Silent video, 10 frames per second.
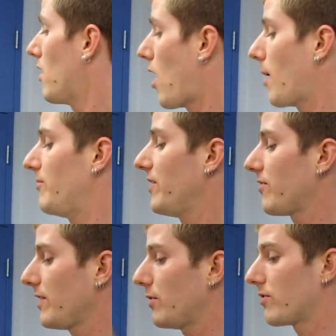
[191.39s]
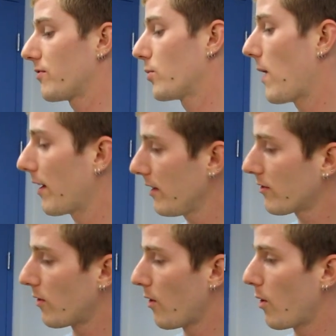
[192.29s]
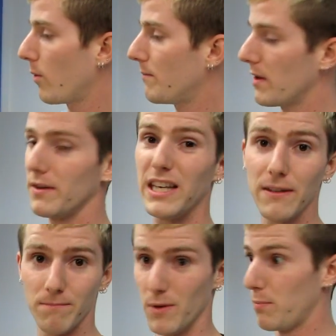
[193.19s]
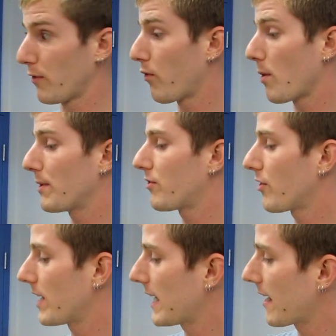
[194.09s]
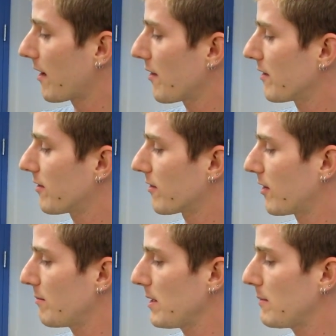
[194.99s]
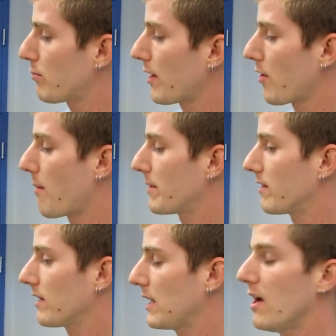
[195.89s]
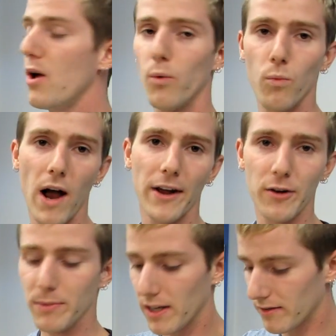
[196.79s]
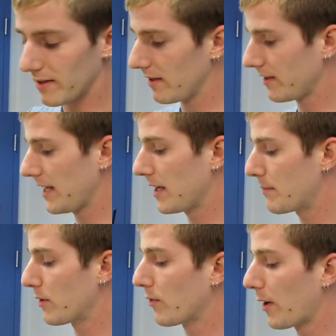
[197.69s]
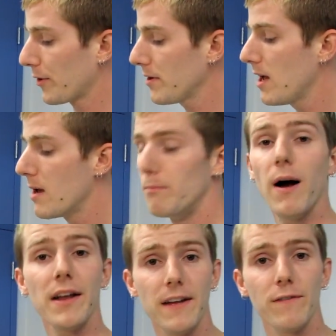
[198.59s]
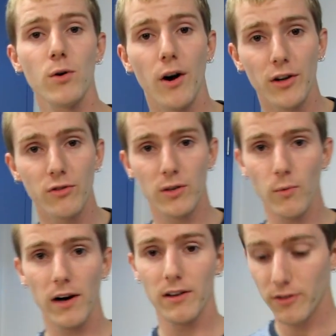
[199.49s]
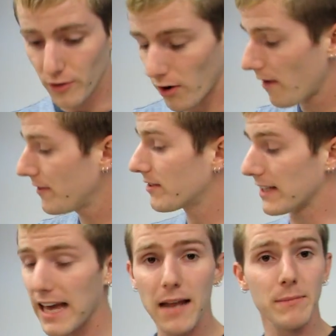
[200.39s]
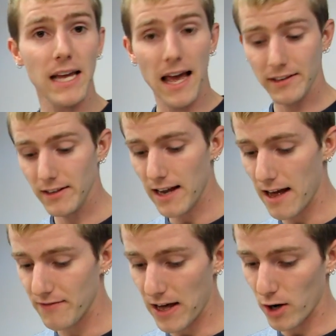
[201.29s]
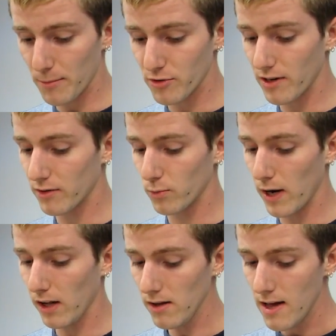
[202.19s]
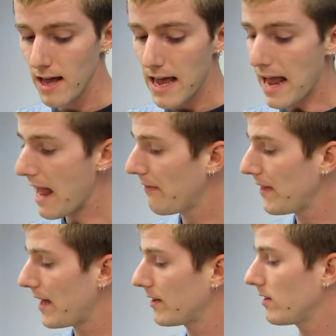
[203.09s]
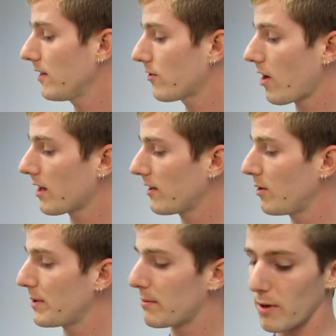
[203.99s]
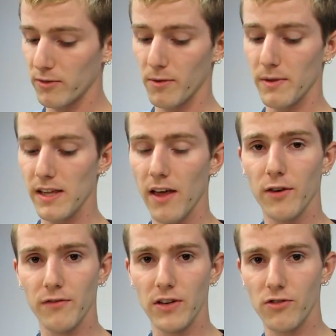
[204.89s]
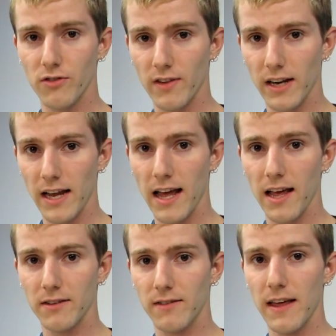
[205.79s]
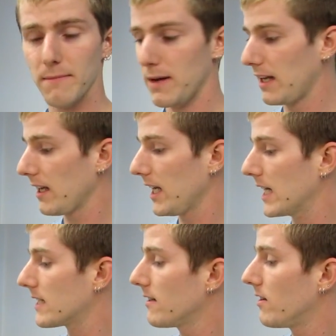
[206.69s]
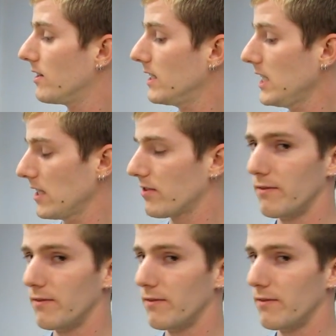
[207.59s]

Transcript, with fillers: obviously use it for wireless, although the, the performance you're going to get out of this is going to be predominantly wired because it is a gigabit router. But if you are using wireless in your office, it can be handy to have that option as well. And then let's talk a little bit about some of the other features that it has that make it neat.